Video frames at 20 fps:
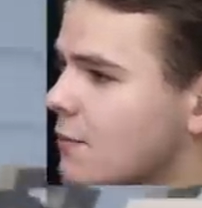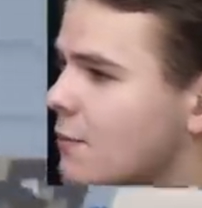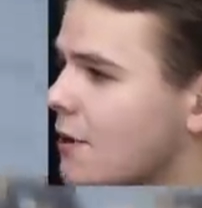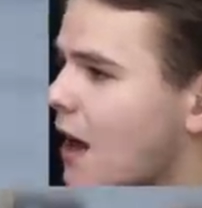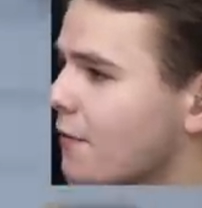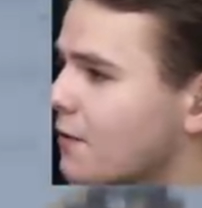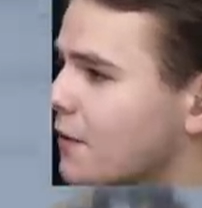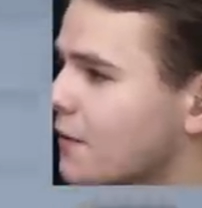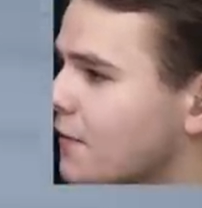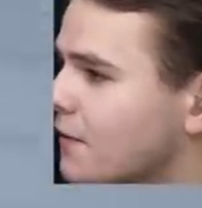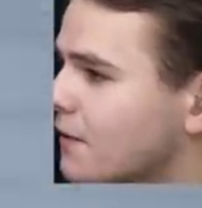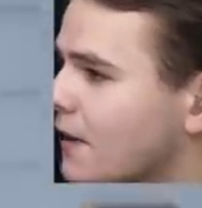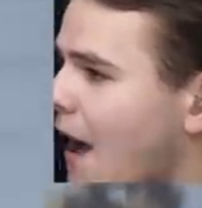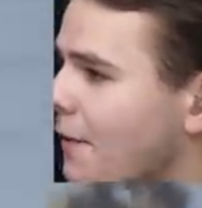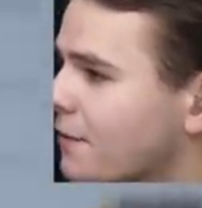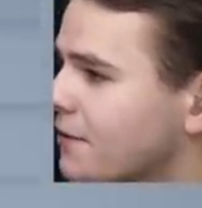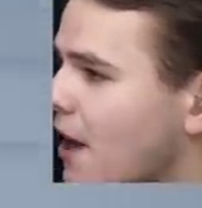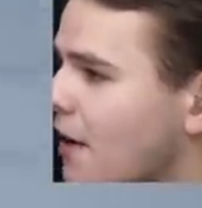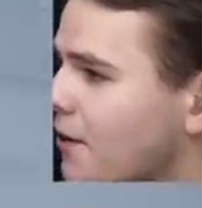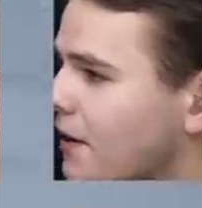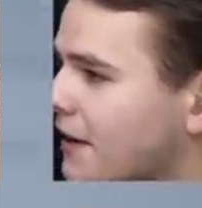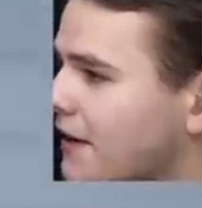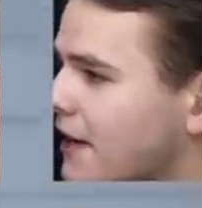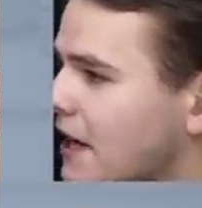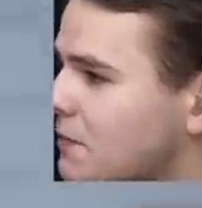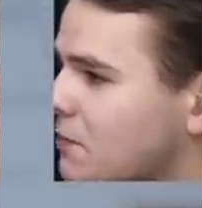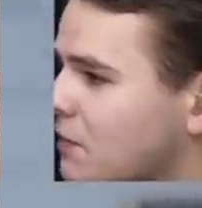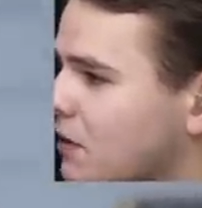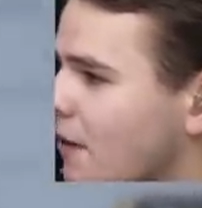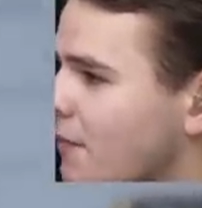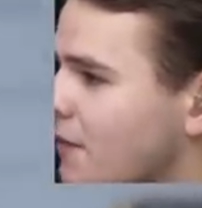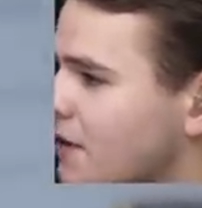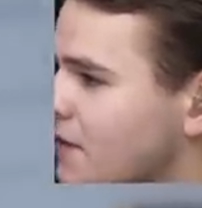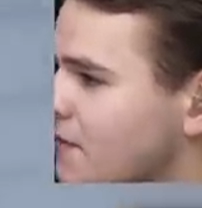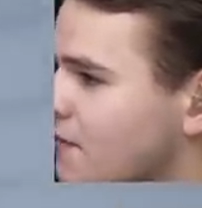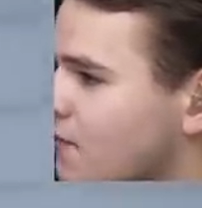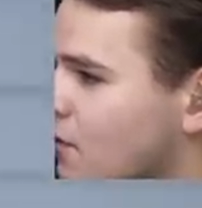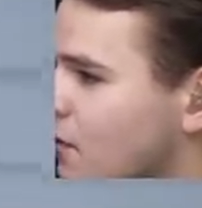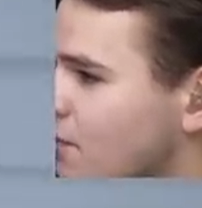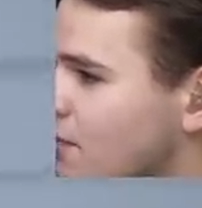we have the flaps out. I guess we're coming in
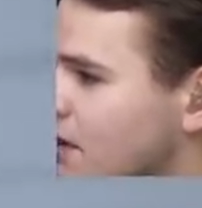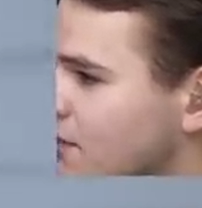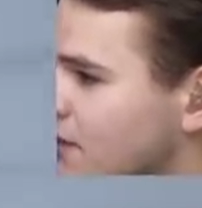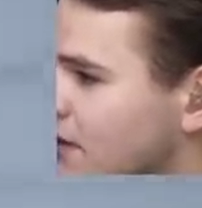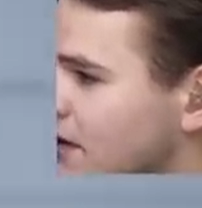for a bit of a